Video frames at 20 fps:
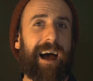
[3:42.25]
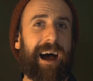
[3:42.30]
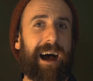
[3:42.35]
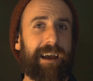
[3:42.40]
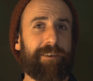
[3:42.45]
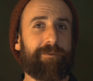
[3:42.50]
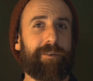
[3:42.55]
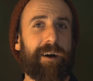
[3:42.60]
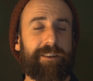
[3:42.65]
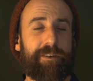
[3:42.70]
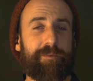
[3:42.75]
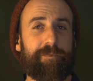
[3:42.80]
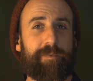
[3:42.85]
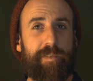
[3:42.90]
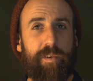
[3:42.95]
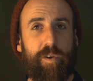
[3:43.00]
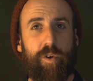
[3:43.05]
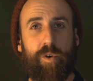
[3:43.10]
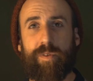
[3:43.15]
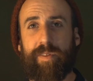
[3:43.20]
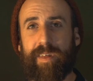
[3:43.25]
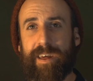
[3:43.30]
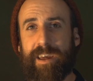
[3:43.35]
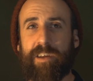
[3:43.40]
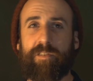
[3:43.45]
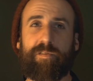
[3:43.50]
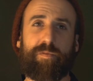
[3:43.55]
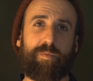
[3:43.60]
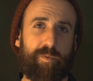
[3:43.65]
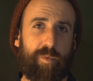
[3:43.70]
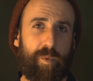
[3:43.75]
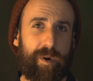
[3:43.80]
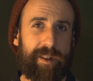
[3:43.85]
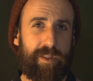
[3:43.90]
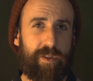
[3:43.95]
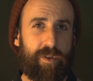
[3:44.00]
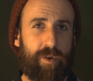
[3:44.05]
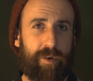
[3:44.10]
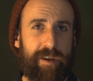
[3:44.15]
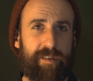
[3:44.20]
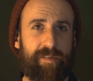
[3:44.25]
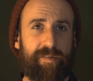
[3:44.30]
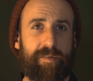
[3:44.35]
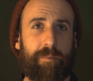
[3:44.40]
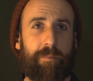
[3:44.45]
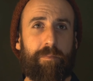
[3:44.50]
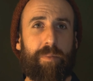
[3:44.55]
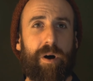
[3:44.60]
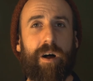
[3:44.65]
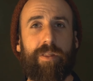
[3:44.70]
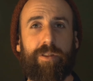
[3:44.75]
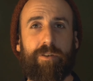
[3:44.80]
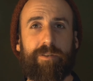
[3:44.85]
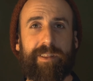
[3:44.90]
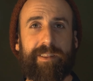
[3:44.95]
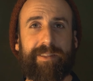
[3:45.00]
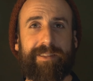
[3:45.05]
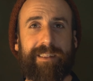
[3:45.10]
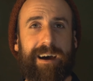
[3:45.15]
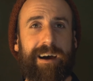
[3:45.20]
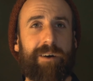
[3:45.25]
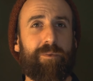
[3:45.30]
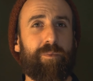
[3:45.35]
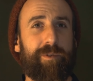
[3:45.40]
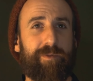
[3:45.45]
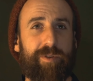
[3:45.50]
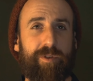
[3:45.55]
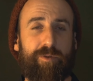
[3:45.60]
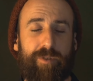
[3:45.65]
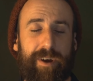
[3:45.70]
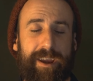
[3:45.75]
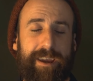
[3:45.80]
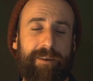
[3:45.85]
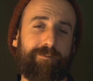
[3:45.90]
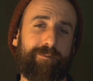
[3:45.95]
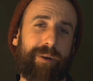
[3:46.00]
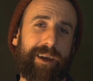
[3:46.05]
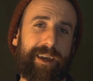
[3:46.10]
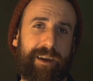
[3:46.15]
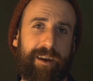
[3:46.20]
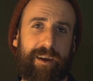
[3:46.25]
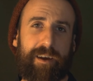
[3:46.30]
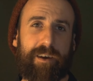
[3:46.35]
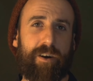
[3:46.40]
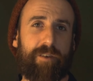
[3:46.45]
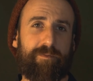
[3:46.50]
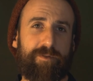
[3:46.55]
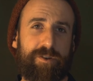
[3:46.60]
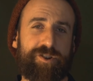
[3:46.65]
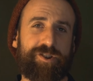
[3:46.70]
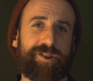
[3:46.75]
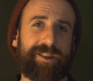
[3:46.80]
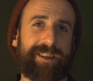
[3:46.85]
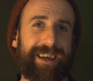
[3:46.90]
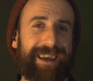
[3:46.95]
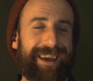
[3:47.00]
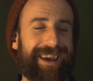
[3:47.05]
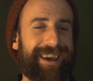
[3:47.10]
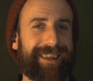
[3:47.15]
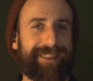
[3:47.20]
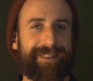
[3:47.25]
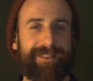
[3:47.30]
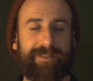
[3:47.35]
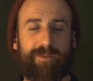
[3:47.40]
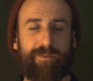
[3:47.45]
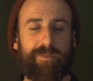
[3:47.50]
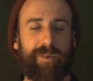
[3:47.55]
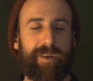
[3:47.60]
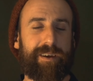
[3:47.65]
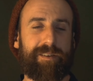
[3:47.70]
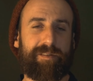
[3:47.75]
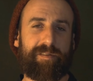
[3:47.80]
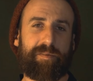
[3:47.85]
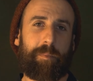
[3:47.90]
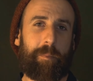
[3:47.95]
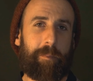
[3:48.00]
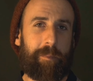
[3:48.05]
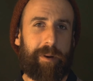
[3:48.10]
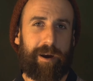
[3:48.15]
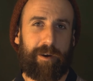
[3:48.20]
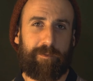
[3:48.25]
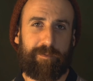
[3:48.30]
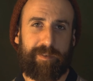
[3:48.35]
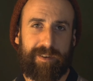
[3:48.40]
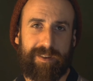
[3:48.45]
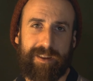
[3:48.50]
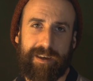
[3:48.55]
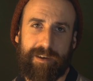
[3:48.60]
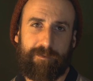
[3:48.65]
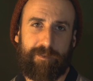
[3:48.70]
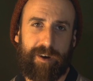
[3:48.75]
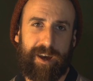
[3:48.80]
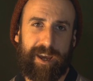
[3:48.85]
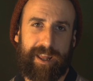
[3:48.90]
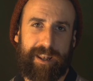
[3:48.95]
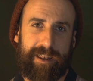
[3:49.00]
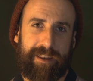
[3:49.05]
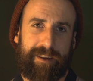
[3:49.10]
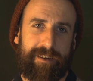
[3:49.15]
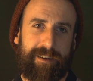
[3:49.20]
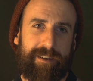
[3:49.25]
I've had a few things with wind noise, but other than that, with the right mic covers, it is perfectly fine.